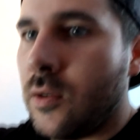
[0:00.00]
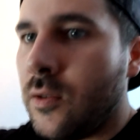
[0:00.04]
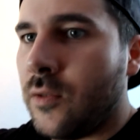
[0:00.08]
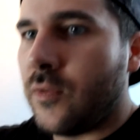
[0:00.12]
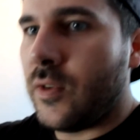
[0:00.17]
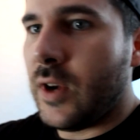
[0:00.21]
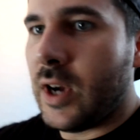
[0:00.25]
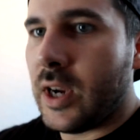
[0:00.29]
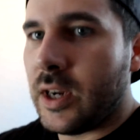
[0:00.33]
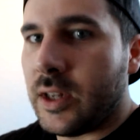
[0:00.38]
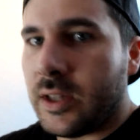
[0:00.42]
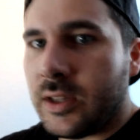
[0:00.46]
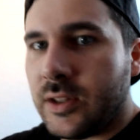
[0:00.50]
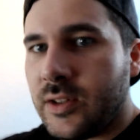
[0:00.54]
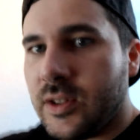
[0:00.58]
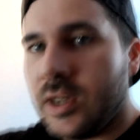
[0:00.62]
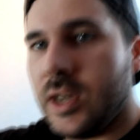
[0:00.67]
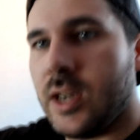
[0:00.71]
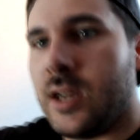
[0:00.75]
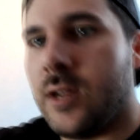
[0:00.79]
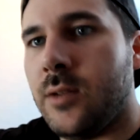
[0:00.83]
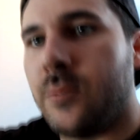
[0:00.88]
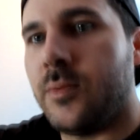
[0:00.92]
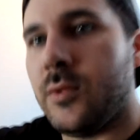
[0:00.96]
Finally
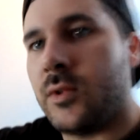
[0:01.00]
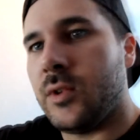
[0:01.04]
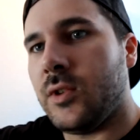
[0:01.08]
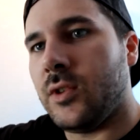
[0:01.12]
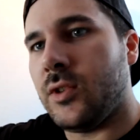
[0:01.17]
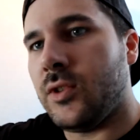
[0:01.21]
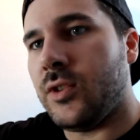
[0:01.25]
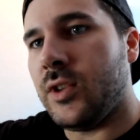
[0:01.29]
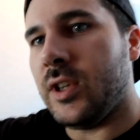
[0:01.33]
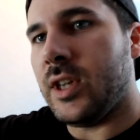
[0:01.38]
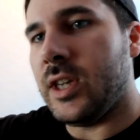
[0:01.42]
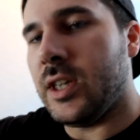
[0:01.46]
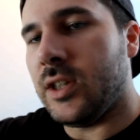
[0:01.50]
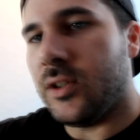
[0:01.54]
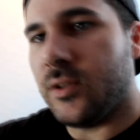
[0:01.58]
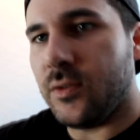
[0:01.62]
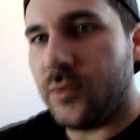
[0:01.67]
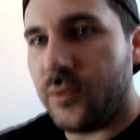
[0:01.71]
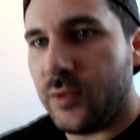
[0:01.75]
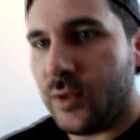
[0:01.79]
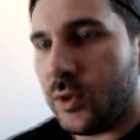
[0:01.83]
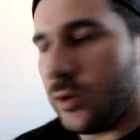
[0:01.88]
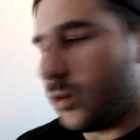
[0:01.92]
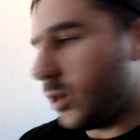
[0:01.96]
time to eat some
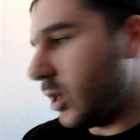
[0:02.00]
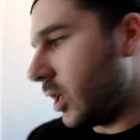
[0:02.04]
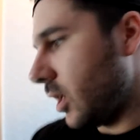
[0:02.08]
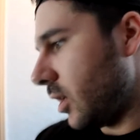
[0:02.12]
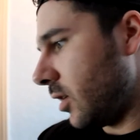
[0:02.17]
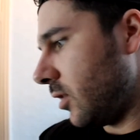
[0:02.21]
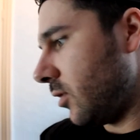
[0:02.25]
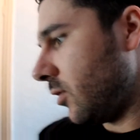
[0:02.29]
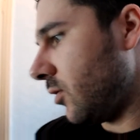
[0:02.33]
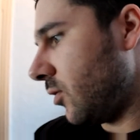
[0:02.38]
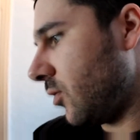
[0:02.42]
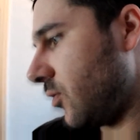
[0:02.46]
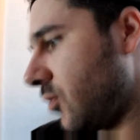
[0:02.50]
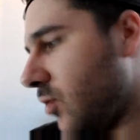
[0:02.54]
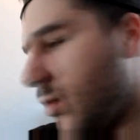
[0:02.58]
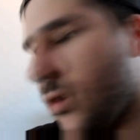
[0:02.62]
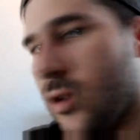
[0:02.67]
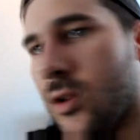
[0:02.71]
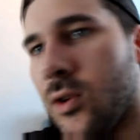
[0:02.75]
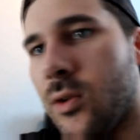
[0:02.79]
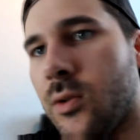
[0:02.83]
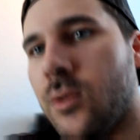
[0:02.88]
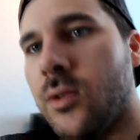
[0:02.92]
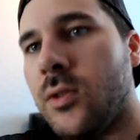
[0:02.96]
food, guys.
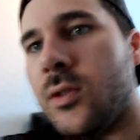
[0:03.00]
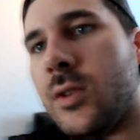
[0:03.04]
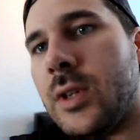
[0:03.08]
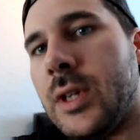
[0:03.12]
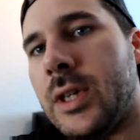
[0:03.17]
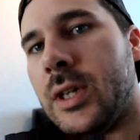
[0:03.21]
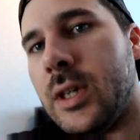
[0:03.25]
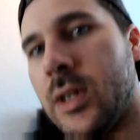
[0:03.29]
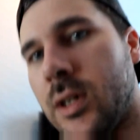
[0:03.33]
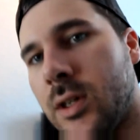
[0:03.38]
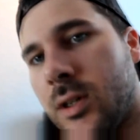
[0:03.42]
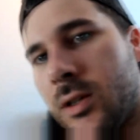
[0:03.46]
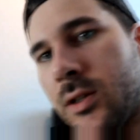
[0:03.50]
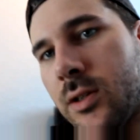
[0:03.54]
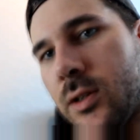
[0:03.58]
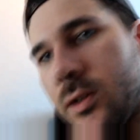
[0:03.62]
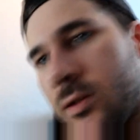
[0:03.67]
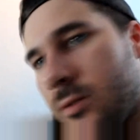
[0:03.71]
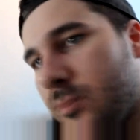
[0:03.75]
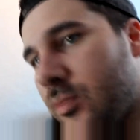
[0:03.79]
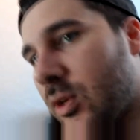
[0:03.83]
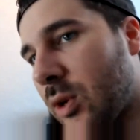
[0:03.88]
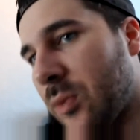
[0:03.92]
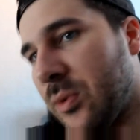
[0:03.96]
So,
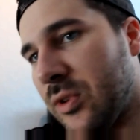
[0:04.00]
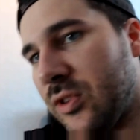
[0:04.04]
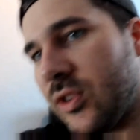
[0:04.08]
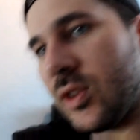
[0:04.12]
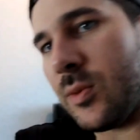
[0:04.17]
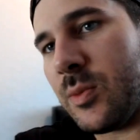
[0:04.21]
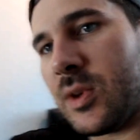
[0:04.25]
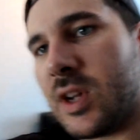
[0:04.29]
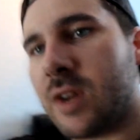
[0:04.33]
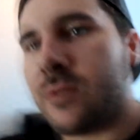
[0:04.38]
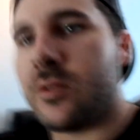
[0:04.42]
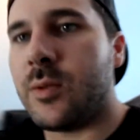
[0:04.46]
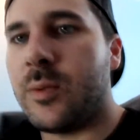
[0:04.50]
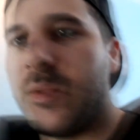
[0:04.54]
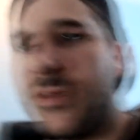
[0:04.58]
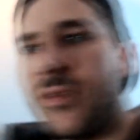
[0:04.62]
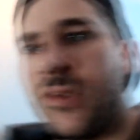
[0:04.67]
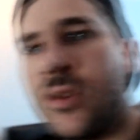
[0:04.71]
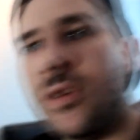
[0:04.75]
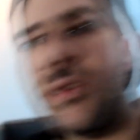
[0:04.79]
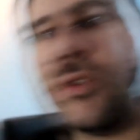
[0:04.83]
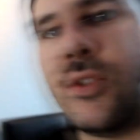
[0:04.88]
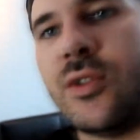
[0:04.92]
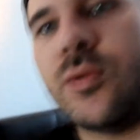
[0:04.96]
probably seen me have it
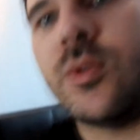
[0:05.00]
before, this